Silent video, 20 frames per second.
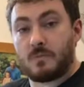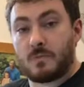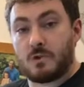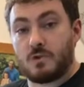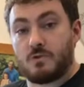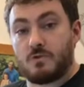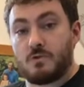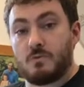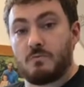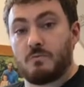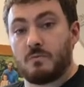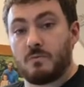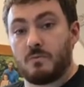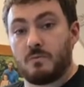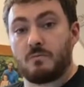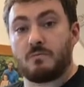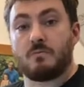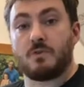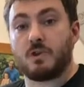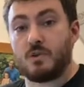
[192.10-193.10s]
to
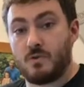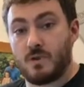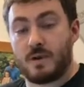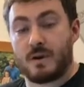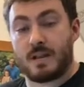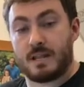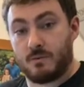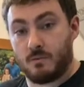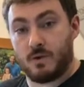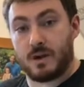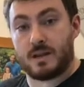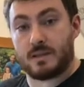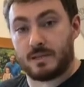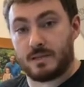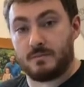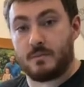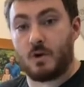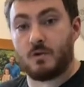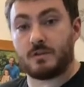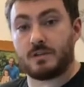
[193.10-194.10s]
do what it's
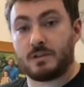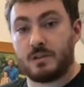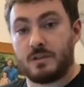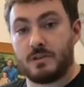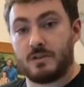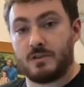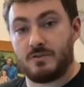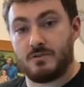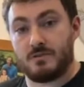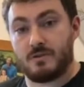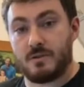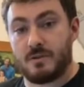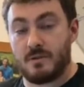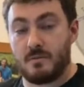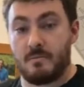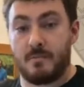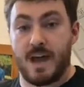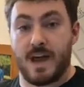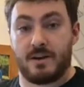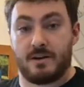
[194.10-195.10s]
supposed to do
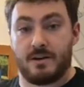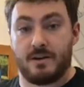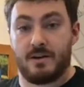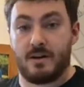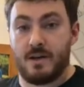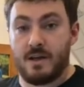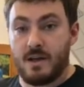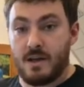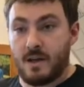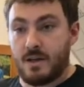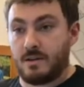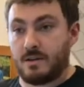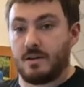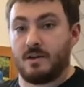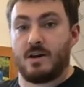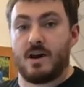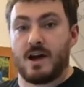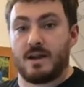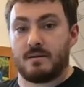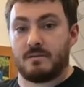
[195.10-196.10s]
better, to
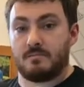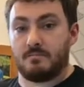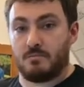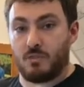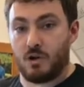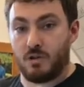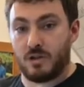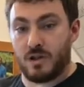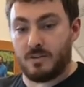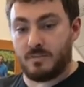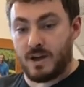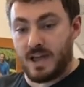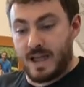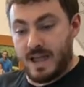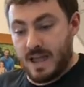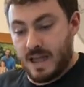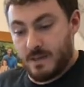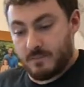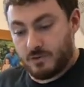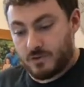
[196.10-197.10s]
not pull on my
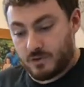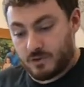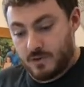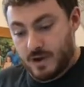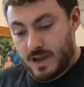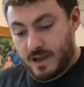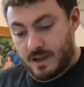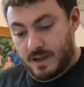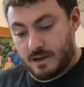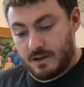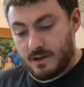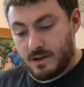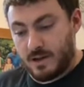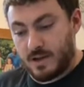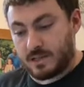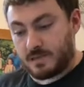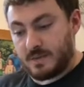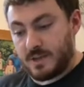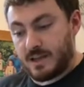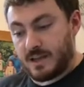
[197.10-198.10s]
hamstring and
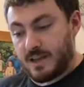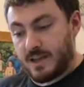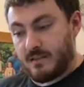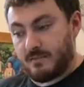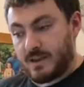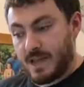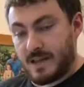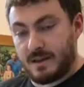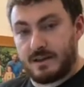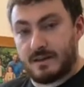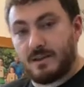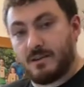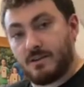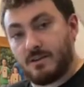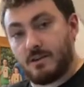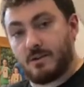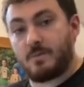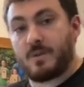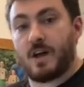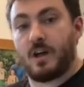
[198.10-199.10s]
cause me to have
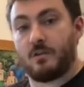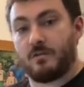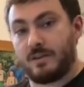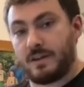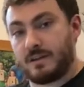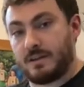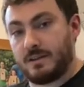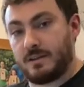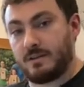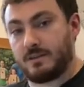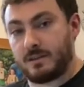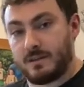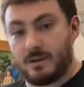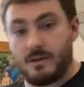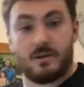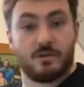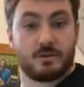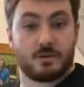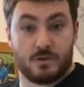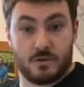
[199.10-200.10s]
anterior pelvic tilt and
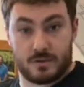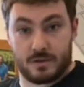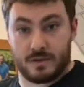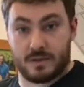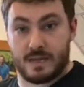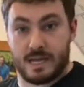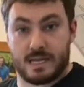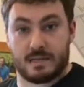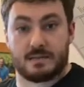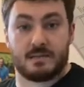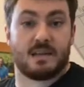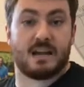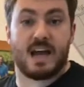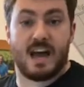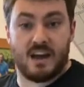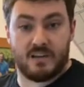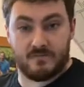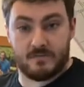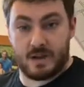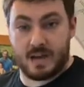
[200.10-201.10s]
all sorts of things that
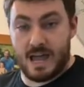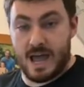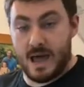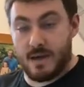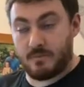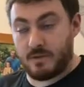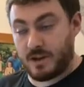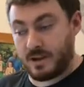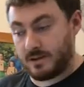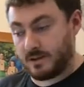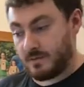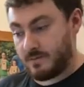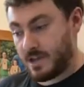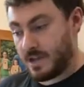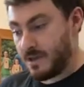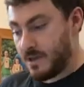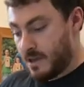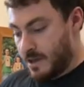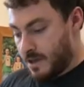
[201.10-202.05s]
have been happening to me.